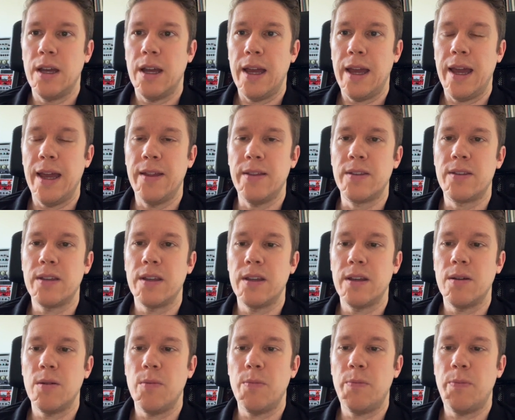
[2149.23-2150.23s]
And
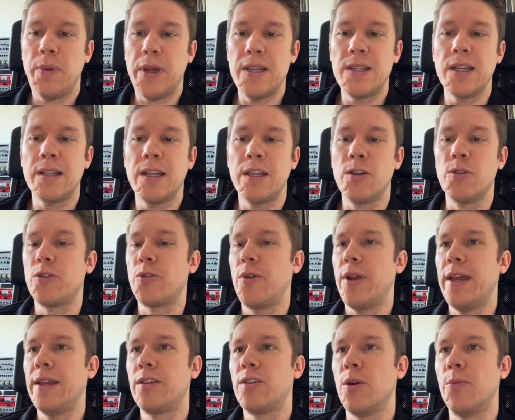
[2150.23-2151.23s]
basically you
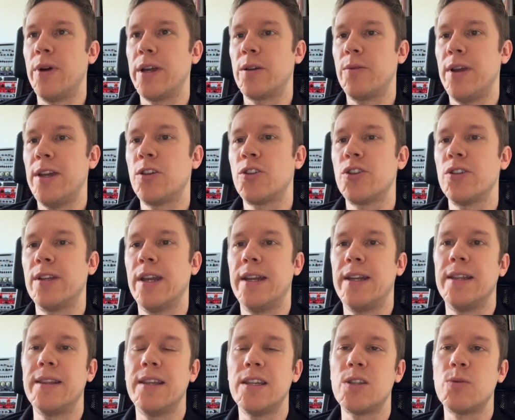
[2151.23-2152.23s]
create your migration then,
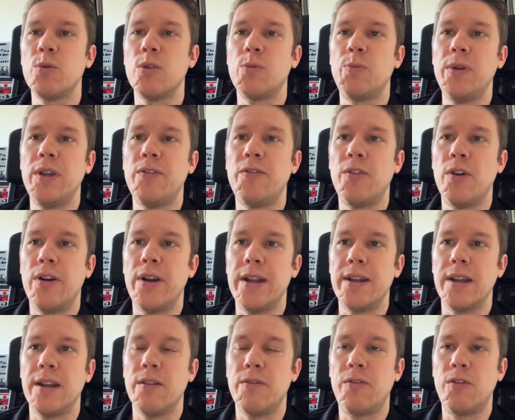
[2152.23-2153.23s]
and this would be for
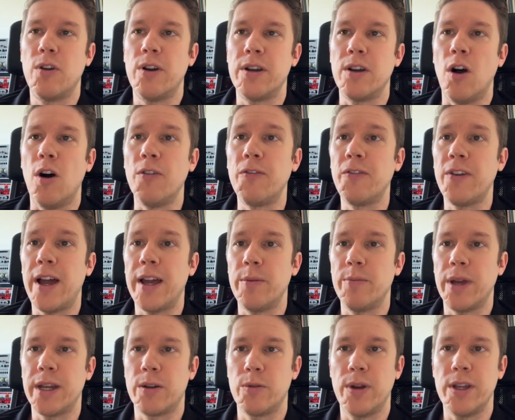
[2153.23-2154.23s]
an offline
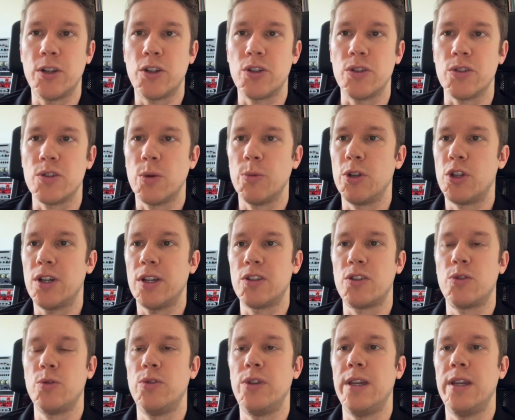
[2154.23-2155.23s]
migration. So we
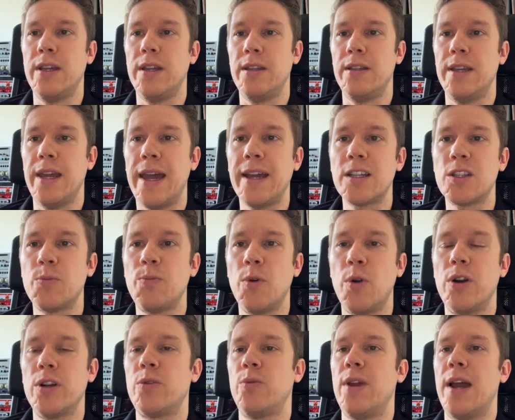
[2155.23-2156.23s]
just do the
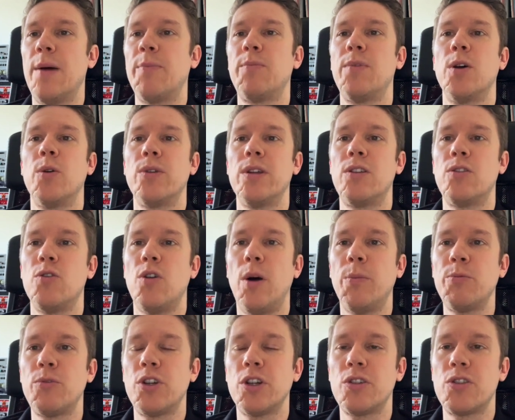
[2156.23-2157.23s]
export, we upload it to
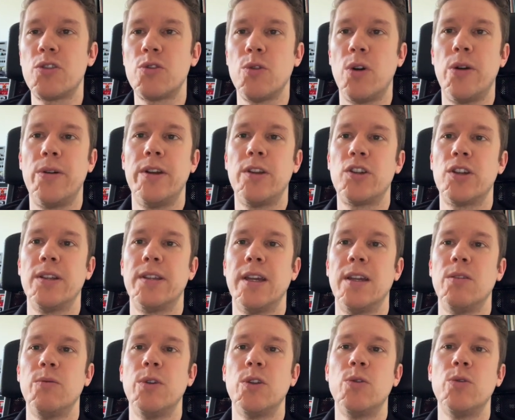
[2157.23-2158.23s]
object storage, and
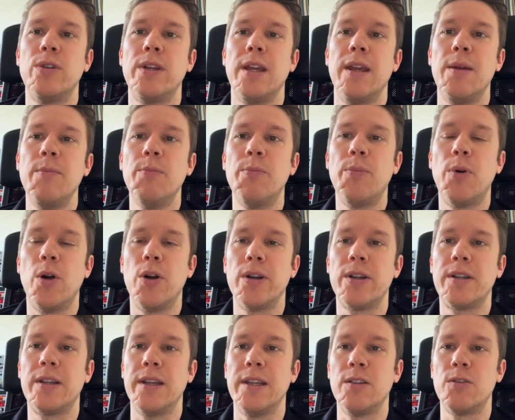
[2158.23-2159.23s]
then we do the
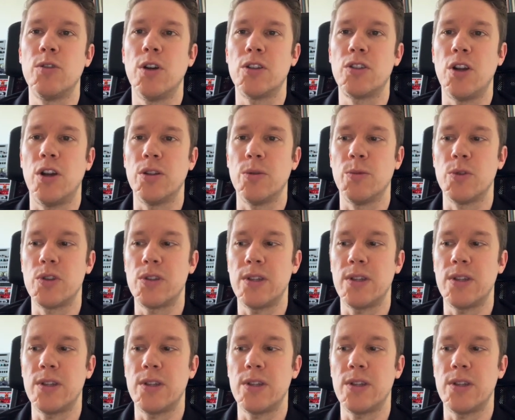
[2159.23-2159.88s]
import into autonomous